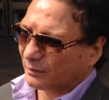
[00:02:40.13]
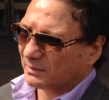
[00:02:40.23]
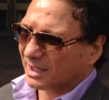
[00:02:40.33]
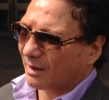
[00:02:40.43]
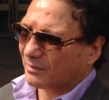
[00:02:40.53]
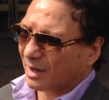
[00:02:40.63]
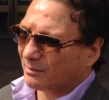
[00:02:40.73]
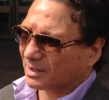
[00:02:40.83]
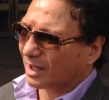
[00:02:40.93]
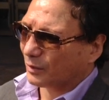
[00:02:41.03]
for me. I'm,
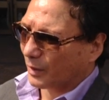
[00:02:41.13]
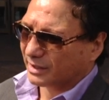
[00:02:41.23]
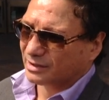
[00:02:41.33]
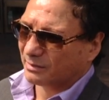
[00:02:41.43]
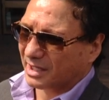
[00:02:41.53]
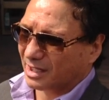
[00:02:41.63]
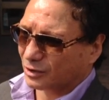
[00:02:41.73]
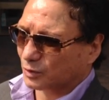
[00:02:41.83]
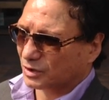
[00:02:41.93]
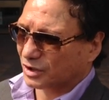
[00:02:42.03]
I'm a lightweight. Well, that
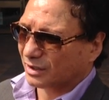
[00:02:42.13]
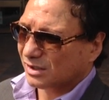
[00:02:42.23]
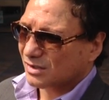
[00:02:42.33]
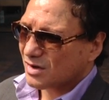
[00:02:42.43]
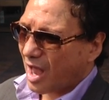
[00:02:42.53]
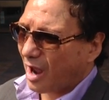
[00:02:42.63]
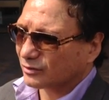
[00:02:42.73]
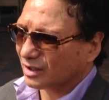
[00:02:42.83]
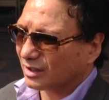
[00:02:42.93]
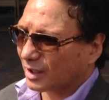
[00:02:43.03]
was a yes or no question. I
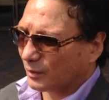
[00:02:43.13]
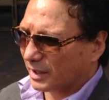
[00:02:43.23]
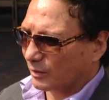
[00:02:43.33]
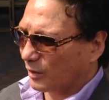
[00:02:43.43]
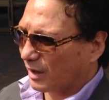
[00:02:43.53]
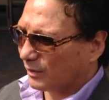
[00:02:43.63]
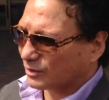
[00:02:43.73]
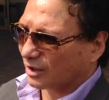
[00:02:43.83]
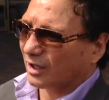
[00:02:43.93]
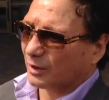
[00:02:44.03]
was Were a lightweight. You drunk? I
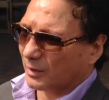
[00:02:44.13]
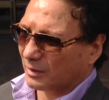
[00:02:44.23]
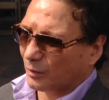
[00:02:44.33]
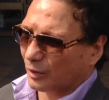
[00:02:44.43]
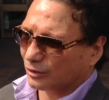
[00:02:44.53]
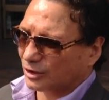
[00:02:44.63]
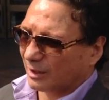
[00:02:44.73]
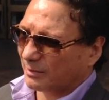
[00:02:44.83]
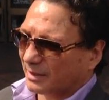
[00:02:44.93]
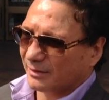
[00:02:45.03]
was a lightweight world
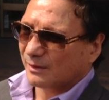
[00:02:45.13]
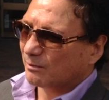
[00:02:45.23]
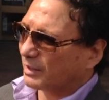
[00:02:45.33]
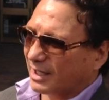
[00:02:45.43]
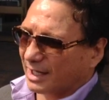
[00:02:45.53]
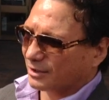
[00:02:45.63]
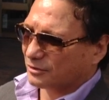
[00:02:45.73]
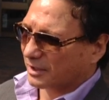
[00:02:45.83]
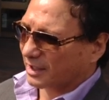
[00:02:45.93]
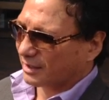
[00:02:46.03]
champion, but not a
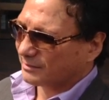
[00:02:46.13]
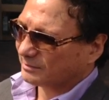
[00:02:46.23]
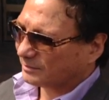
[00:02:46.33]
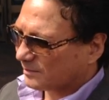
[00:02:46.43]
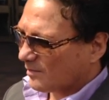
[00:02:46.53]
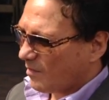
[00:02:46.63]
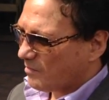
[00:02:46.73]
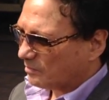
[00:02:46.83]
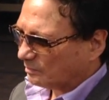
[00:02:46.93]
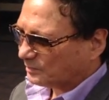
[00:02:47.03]
drinker.
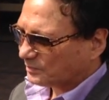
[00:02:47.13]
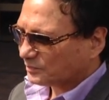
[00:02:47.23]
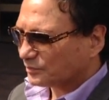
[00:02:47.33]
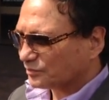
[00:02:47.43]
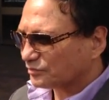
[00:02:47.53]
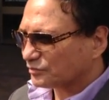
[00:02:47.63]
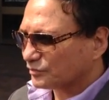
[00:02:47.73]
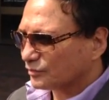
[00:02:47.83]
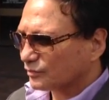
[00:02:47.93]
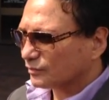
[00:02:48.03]
I take that as a
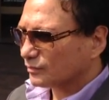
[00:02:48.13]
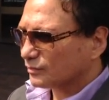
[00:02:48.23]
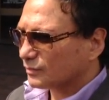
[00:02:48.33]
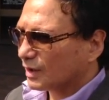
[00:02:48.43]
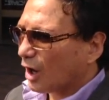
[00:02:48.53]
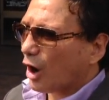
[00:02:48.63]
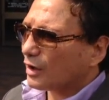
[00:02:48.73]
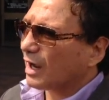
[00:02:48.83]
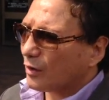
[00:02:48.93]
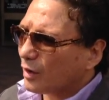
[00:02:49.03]
yes. You were drunk.
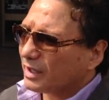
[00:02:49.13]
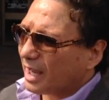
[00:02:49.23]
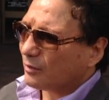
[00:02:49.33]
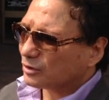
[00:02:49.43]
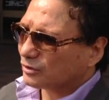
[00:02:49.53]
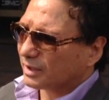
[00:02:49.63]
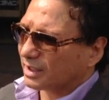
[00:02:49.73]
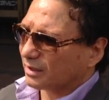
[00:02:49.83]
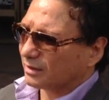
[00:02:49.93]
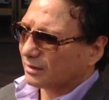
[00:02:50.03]
Oh yeah. Oh yeah. I was
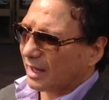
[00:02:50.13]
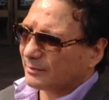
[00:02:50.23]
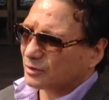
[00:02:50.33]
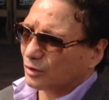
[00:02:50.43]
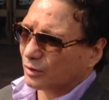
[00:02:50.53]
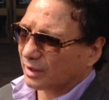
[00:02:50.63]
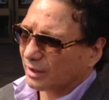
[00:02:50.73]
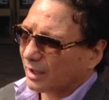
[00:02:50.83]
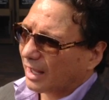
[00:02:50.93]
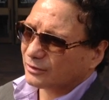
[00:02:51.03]
drinking. Absolutely.
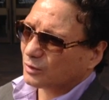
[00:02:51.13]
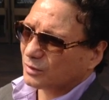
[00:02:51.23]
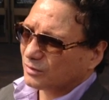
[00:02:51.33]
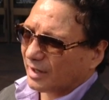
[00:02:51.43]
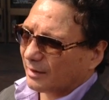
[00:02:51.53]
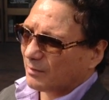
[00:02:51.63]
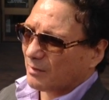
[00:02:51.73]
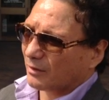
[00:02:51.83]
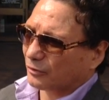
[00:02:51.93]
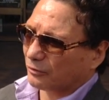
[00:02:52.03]
It's only time
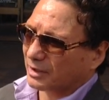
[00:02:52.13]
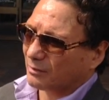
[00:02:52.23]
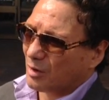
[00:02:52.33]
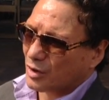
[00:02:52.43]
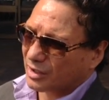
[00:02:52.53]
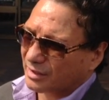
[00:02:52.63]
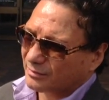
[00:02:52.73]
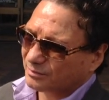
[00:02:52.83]
about three in the morning.